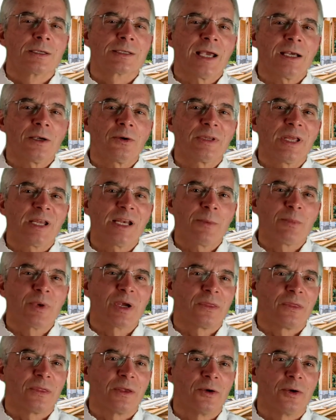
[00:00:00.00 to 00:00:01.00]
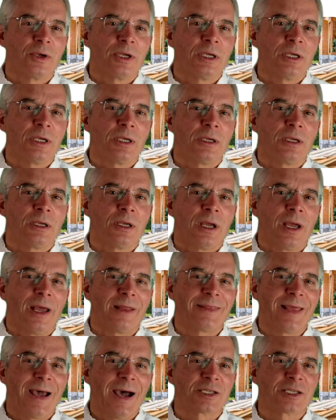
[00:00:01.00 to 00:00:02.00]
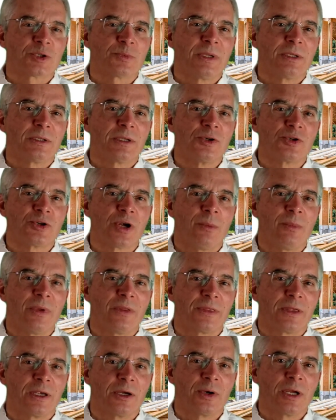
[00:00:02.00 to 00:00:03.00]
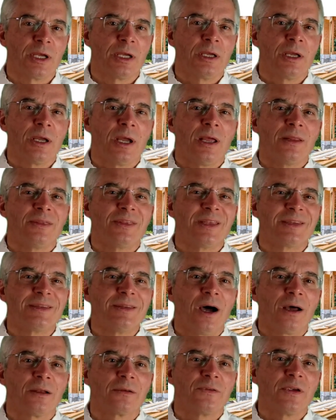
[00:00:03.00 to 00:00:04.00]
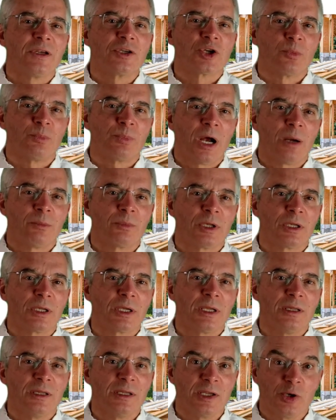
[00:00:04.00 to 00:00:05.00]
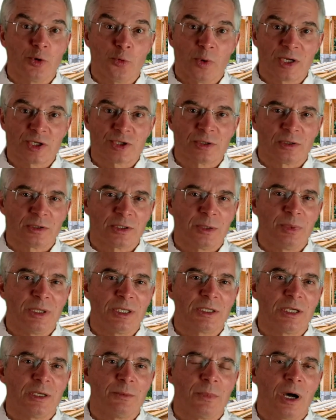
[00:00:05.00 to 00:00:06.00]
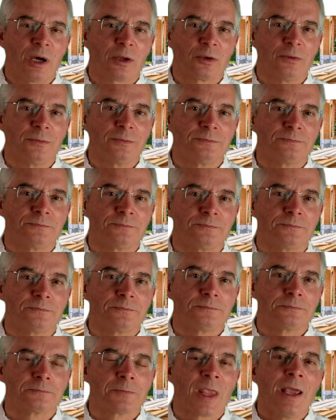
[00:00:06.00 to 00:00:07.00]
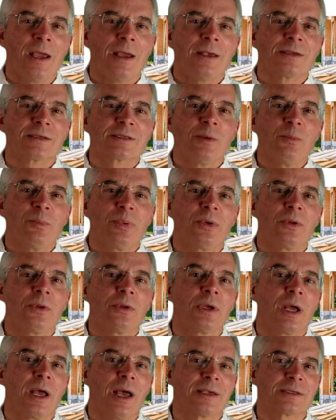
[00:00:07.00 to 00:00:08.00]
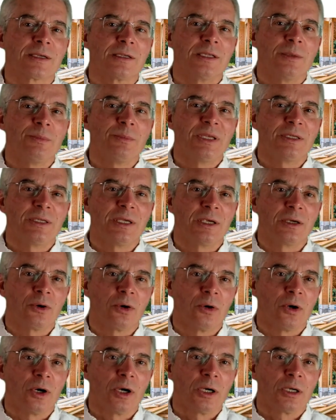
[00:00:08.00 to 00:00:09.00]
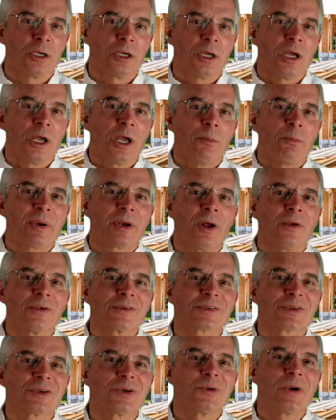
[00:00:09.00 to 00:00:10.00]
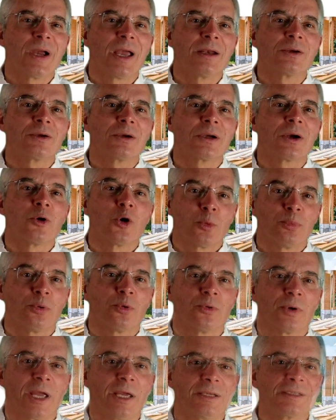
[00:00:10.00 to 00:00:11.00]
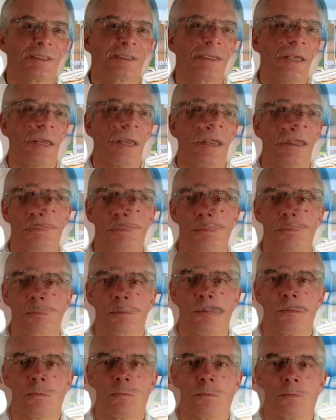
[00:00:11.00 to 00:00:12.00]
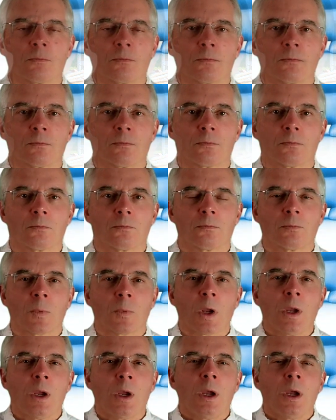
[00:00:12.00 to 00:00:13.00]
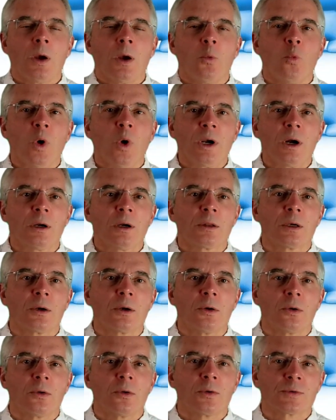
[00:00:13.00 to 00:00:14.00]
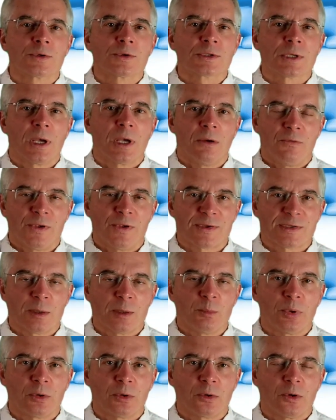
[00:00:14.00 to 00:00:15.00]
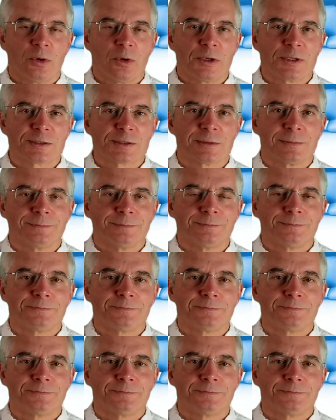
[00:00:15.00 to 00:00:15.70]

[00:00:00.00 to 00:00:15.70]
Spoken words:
Psychodynamic theory, attachment, and trauma theory did not feature prominently in the original DBT model. Simple has a DBT core, but also incorporates these other approaches. What are the goals of the Simple course?